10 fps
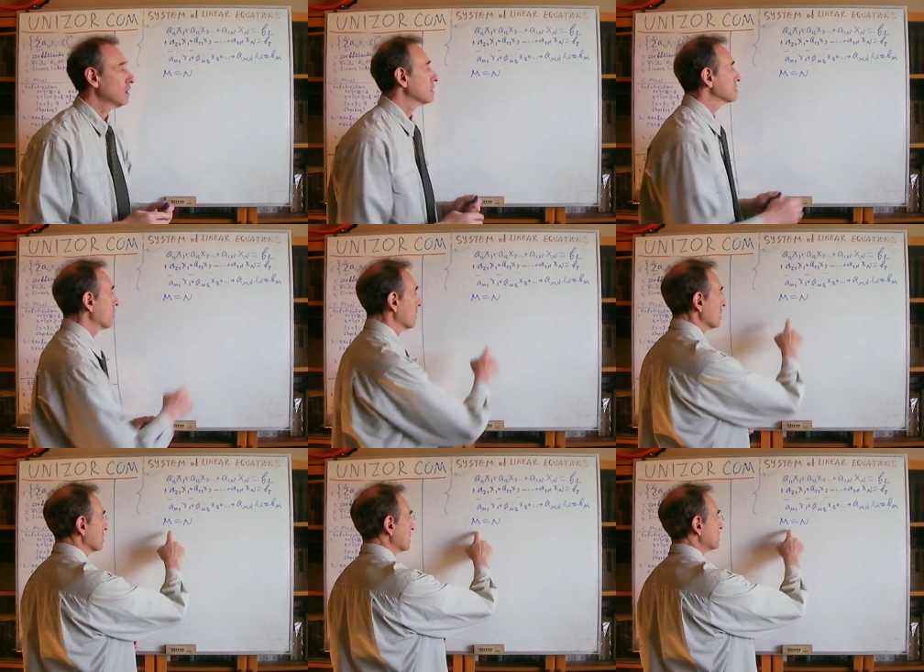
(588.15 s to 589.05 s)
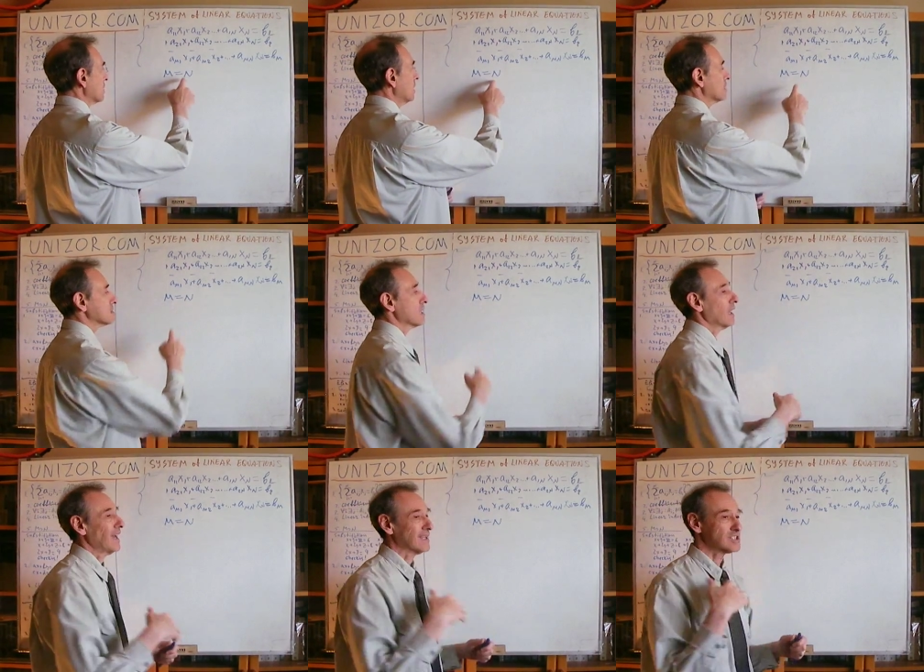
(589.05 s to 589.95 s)
So this is
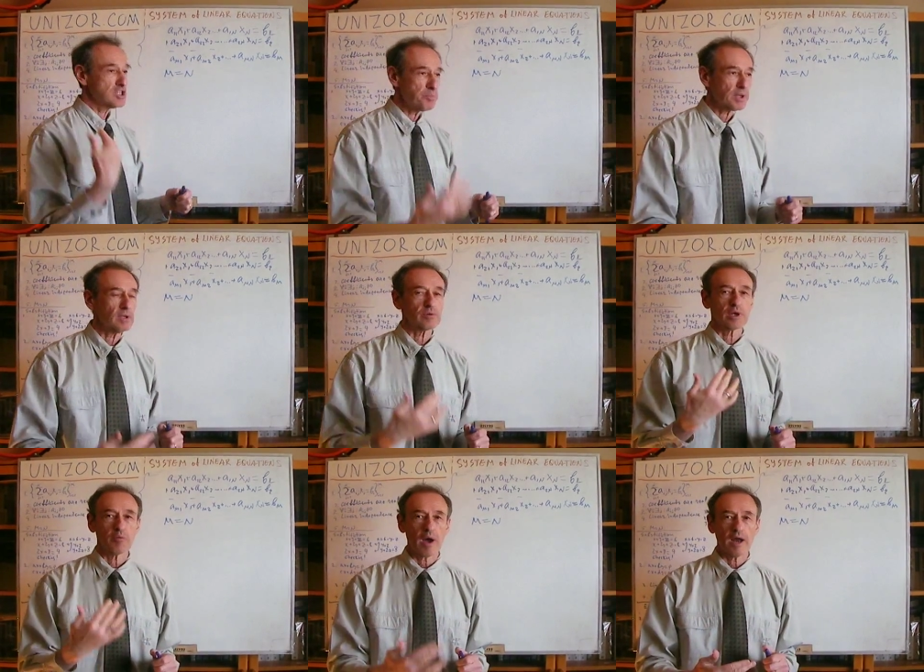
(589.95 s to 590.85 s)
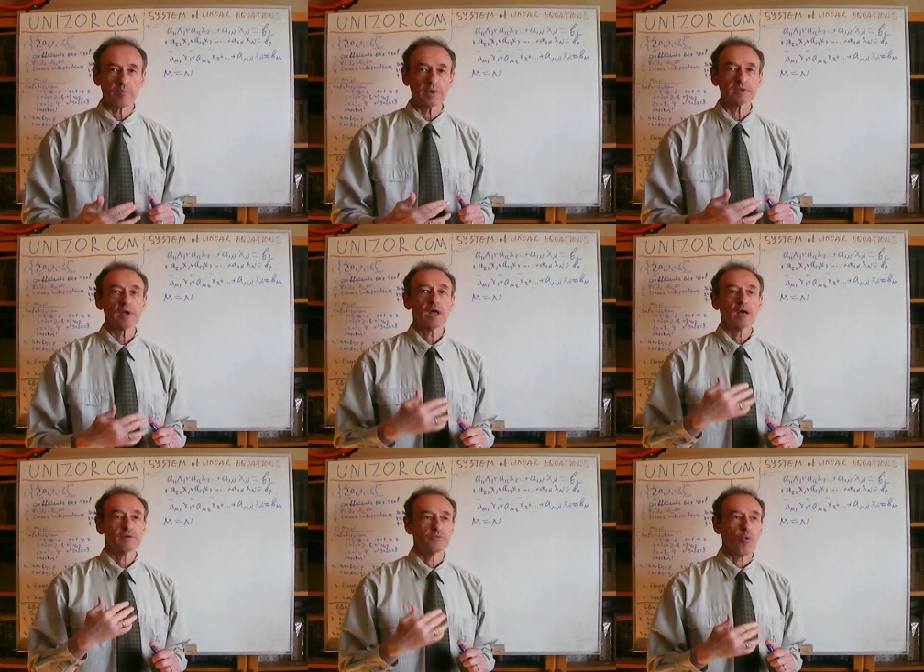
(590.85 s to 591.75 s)
a typical requirement
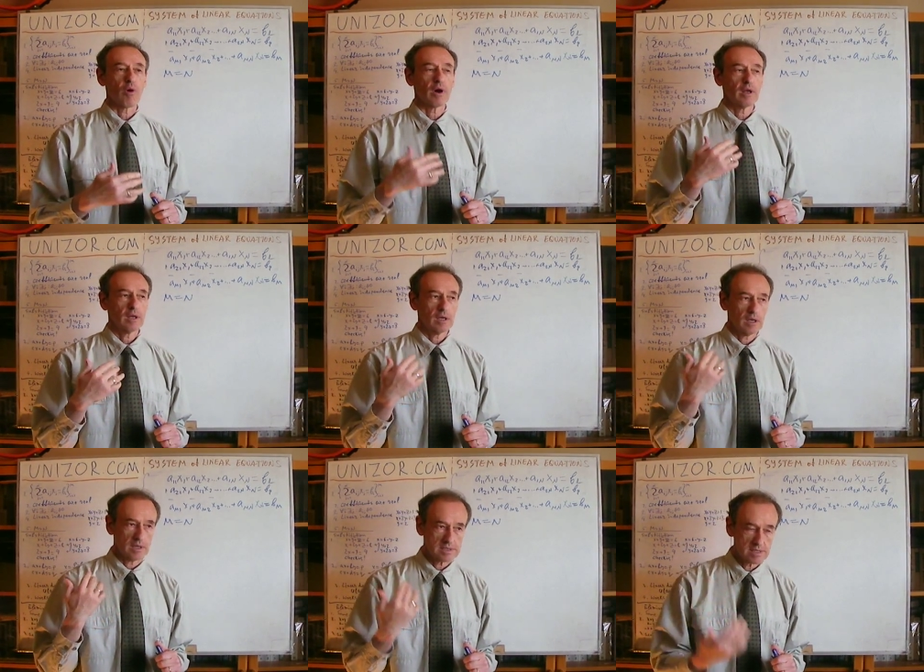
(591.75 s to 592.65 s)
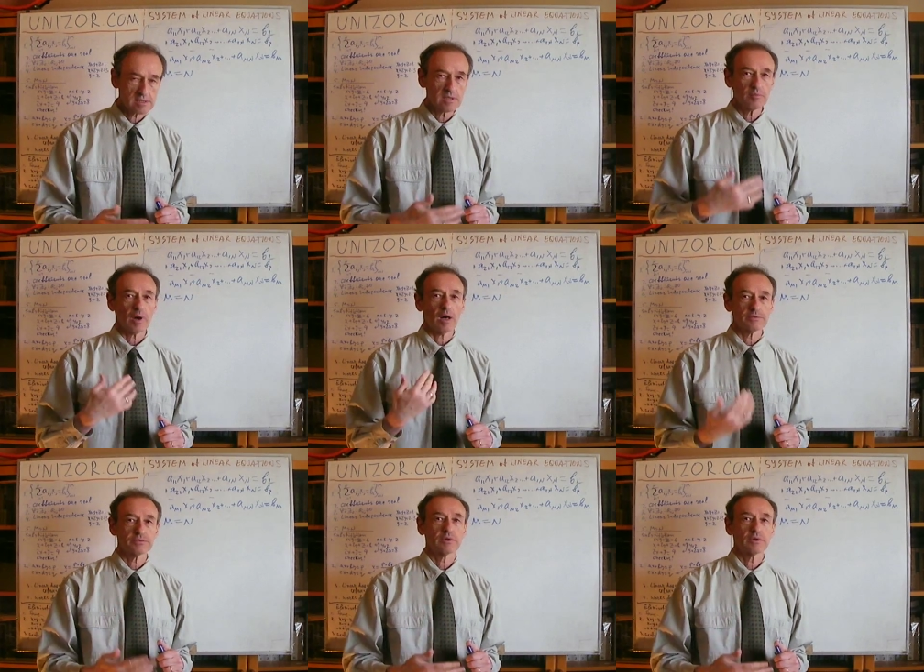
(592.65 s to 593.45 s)
for a system of